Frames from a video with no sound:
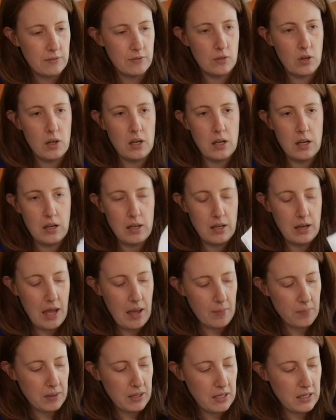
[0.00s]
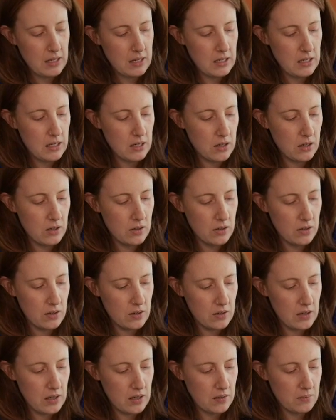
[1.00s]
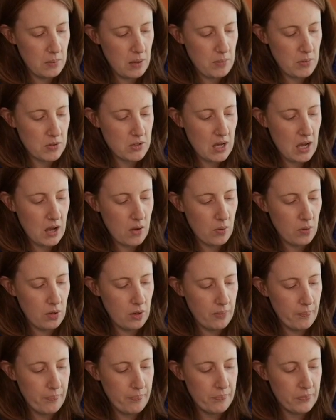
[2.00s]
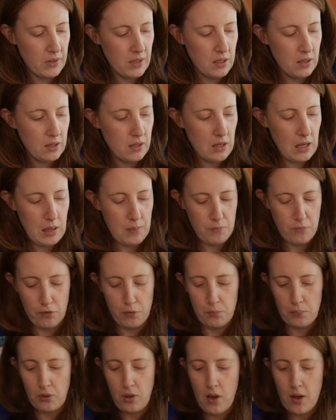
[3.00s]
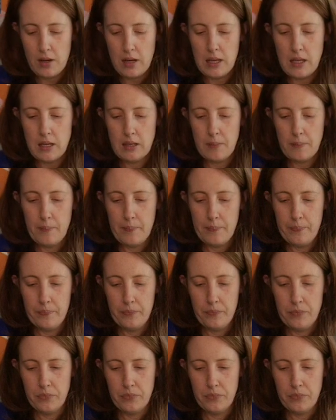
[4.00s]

Got a napkin in here or a paper towel for blotting.